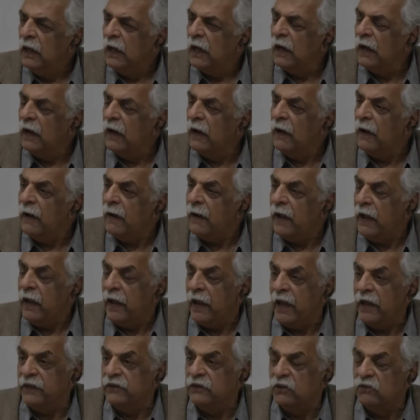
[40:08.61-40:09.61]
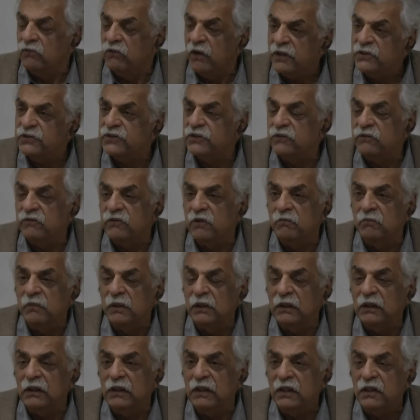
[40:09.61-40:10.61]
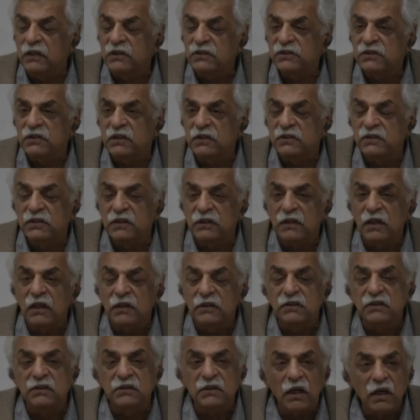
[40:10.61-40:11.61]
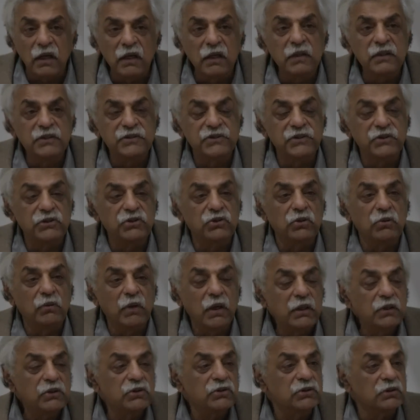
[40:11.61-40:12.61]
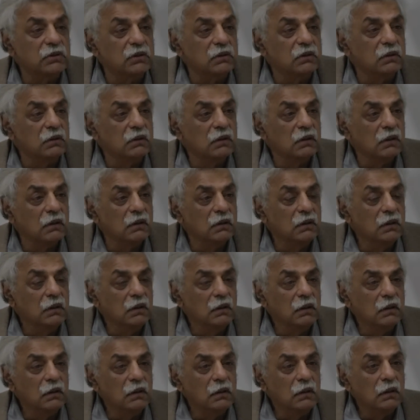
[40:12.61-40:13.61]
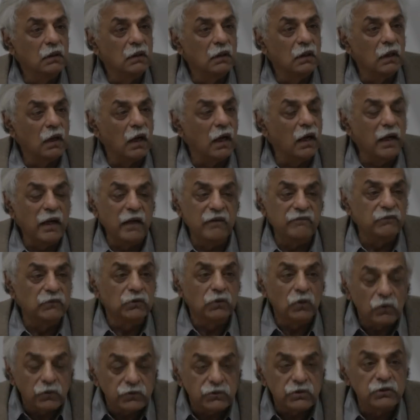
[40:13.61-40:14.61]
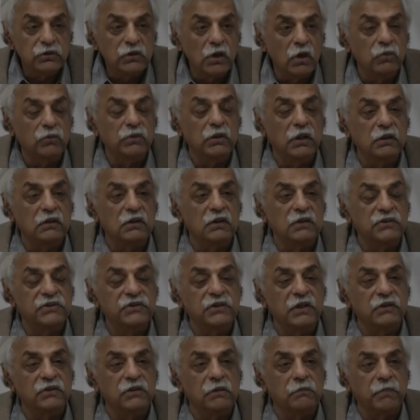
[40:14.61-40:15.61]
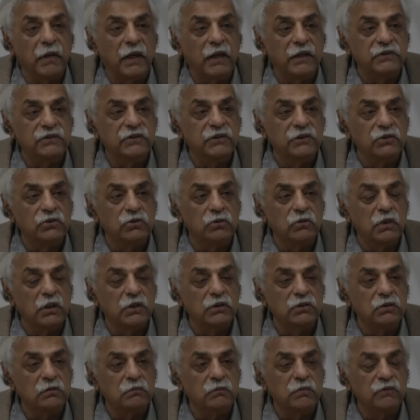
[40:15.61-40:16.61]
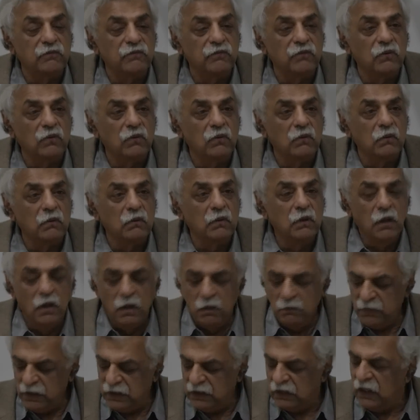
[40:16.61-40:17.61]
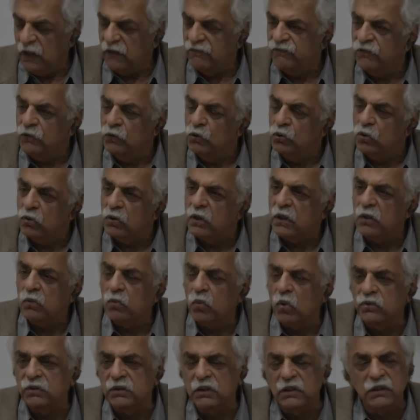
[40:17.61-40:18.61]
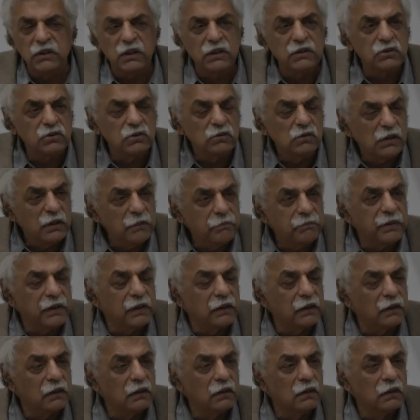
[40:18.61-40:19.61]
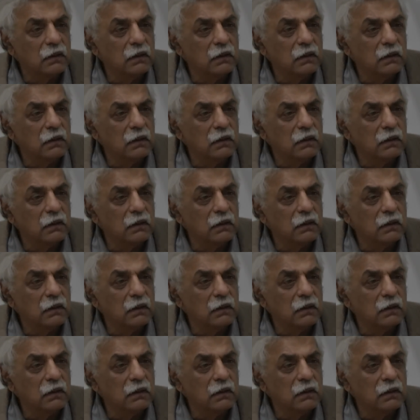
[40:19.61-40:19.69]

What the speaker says: And the rest of the Middle East is in a dire situation. I have not known it in such a bad situation before. I mean, if you look at what they did to Libya,